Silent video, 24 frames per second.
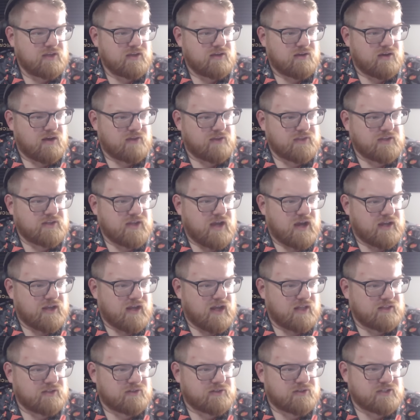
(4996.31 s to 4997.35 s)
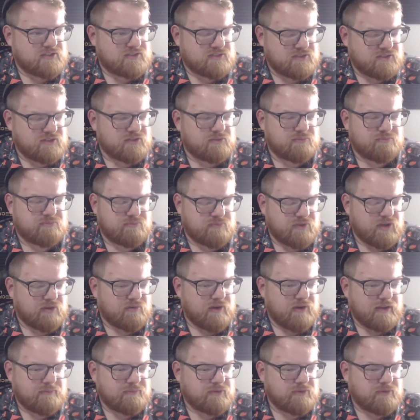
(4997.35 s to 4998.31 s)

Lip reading: on the non-hollow, because you're right.